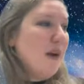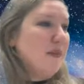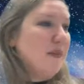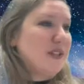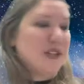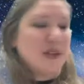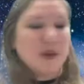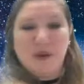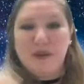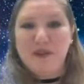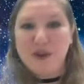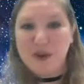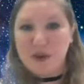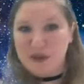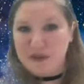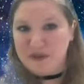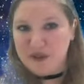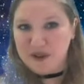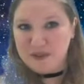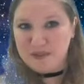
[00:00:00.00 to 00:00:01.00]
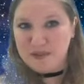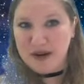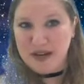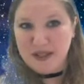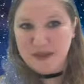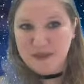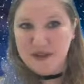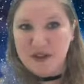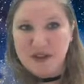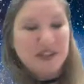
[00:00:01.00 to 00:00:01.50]
So if you're the first prize
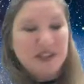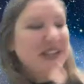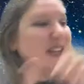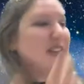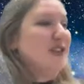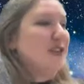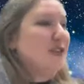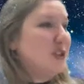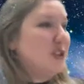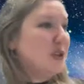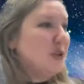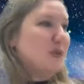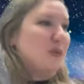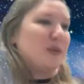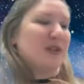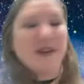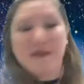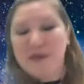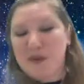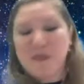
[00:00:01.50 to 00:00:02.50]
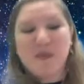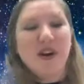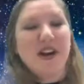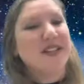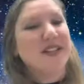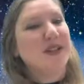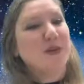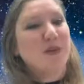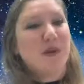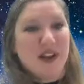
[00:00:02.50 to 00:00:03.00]
winner, you get to choose whichever
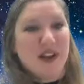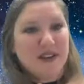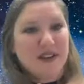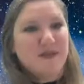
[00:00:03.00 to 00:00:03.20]
prize you want.